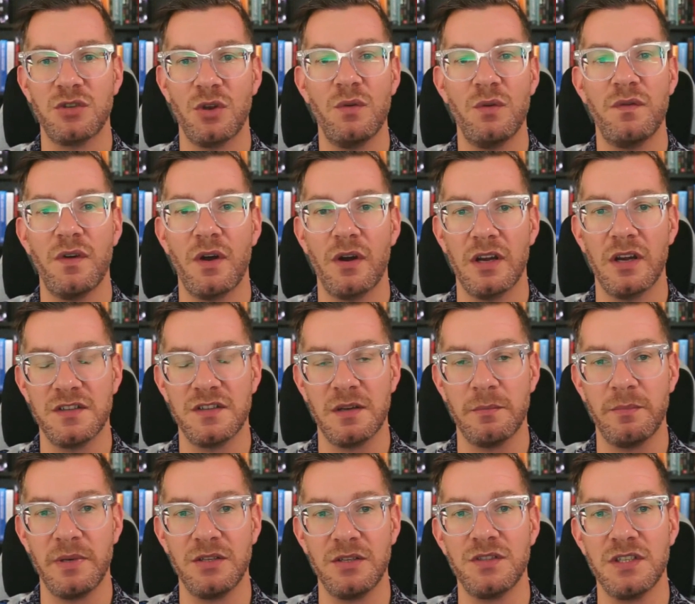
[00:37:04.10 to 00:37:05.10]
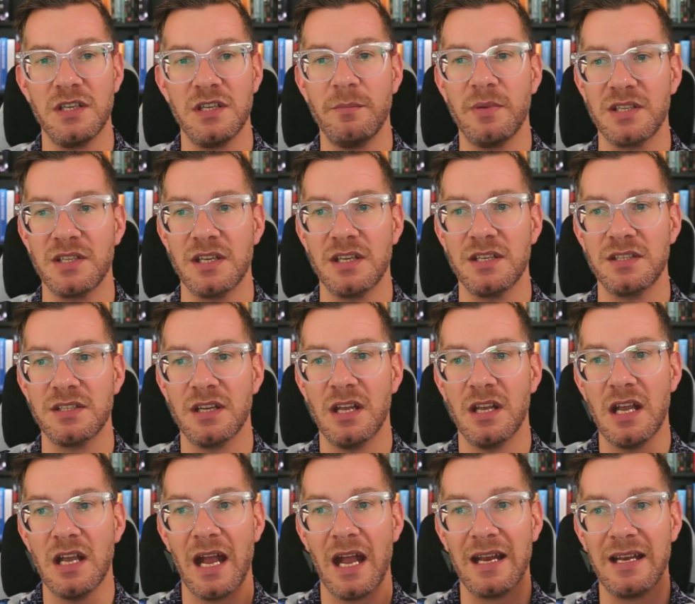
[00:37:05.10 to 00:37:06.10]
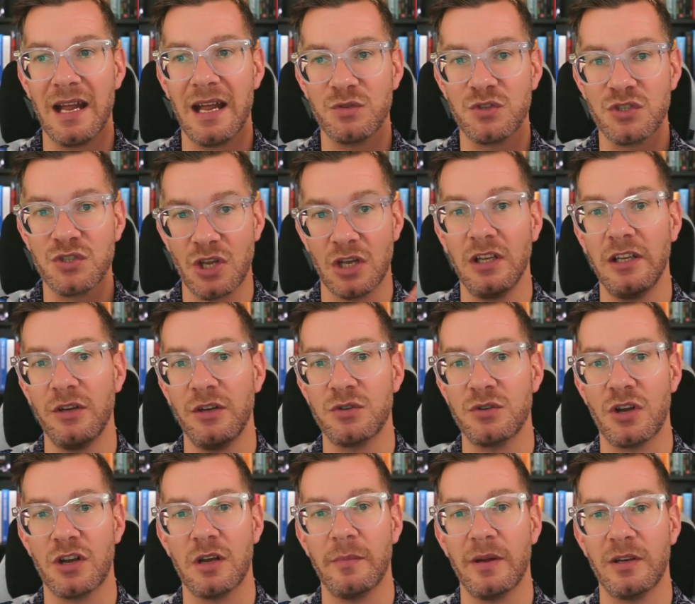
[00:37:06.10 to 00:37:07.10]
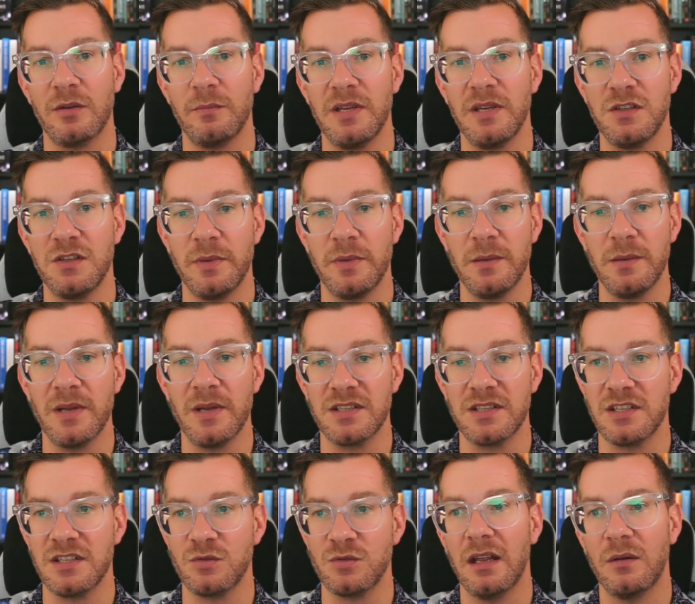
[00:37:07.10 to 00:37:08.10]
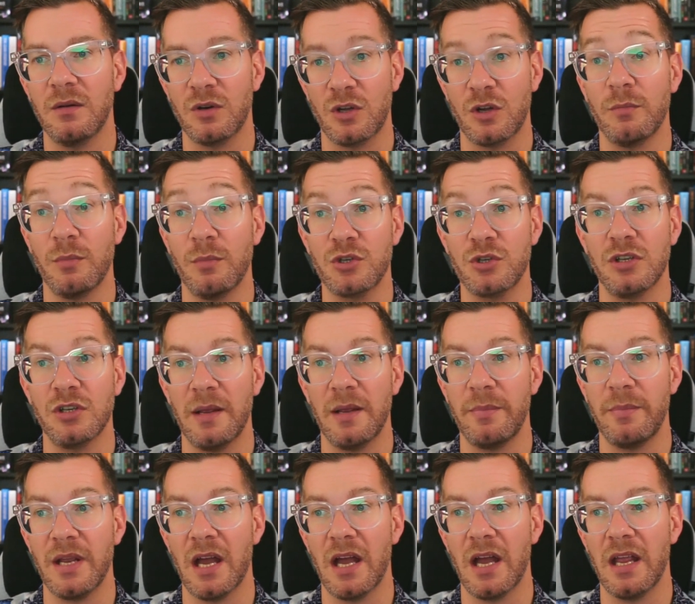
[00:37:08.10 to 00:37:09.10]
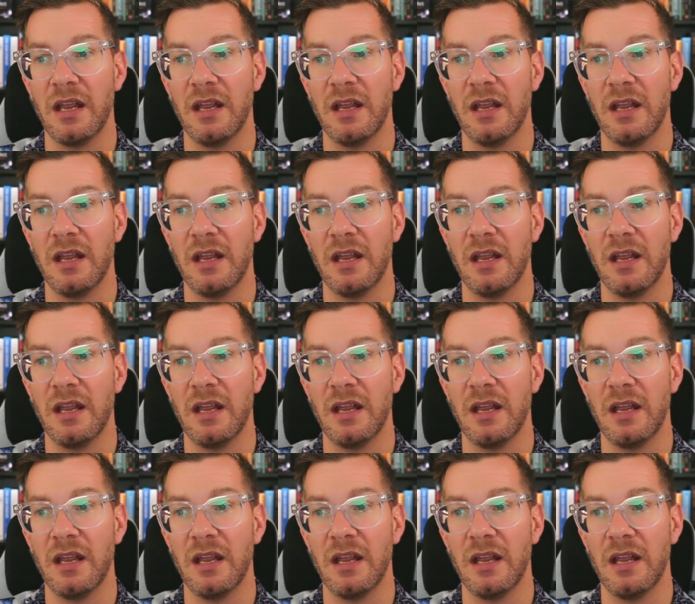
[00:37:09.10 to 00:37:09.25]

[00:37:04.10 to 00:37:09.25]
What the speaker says: far is a B2C business. And now suddenly you're talking about a B2B business with a commercial API.